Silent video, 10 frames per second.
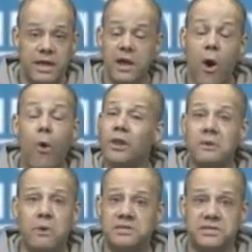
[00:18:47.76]
he only
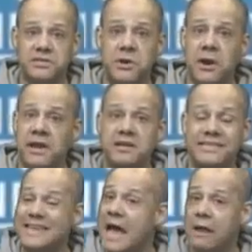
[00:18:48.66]
wants to start. He does
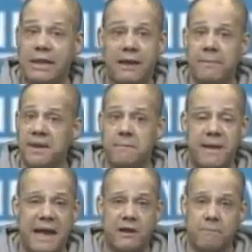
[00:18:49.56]
not like being a
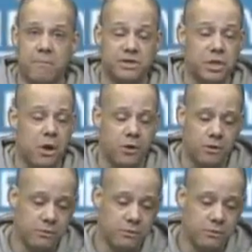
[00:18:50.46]
backup much longer.